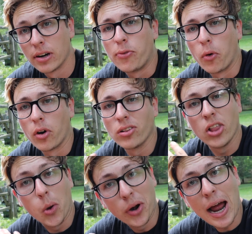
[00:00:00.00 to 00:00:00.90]
for
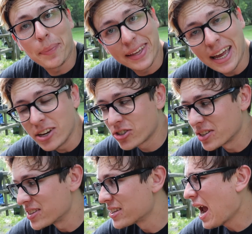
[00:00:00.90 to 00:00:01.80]
lower applications.